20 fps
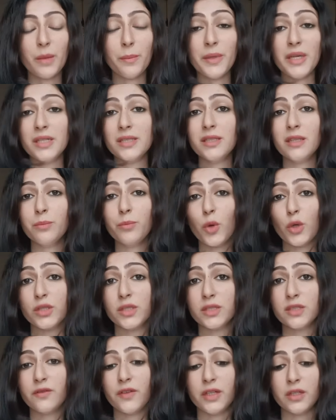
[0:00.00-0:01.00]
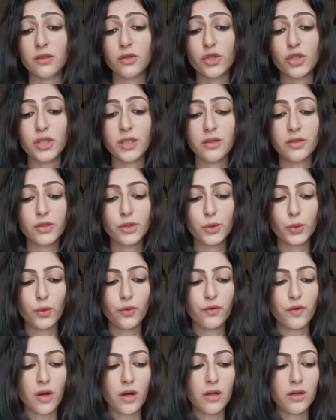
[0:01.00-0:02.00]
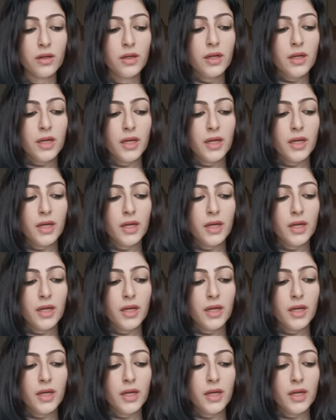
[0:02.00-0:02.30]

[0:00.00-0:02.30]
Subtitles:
amazing positive energy here so far.